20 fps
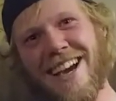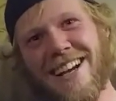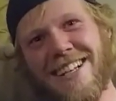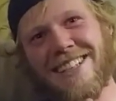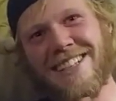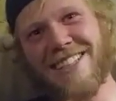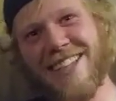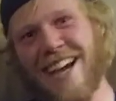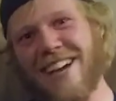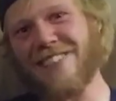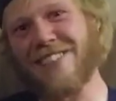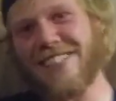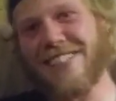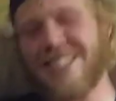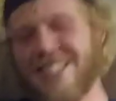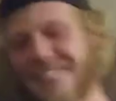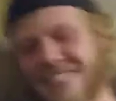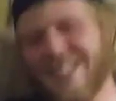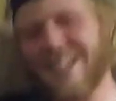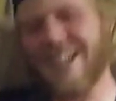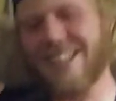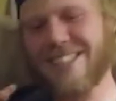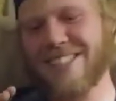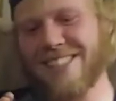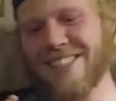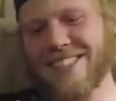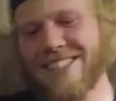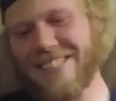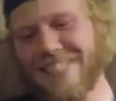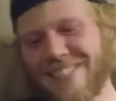Yeah, it's definitely
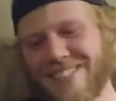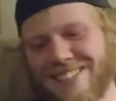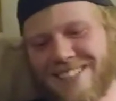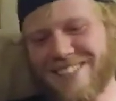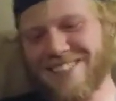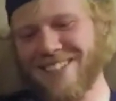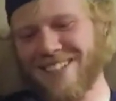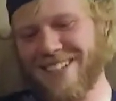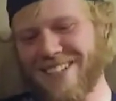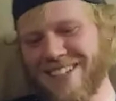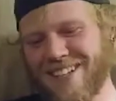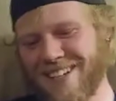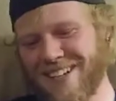last and least.